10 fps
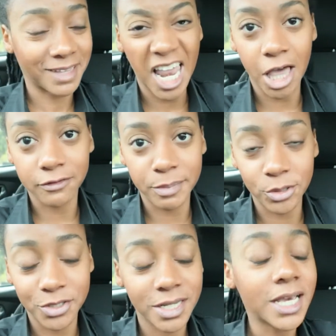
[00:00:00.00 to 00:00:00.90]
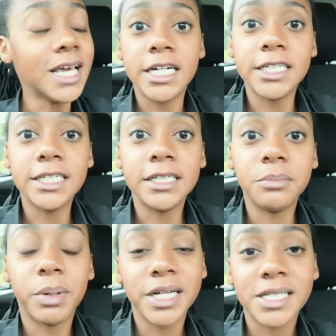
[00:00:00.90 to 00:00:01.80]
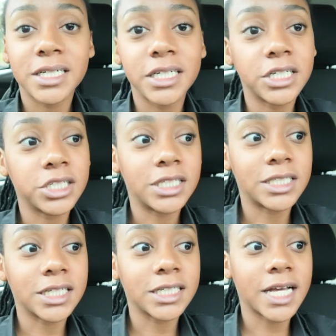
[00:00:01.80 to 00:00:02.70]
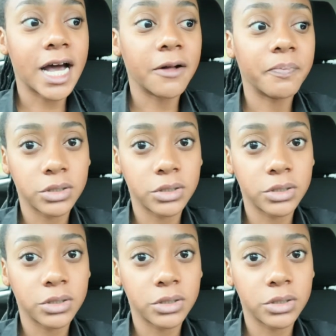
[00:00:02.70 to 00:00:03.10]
I love boats. Busser is like that.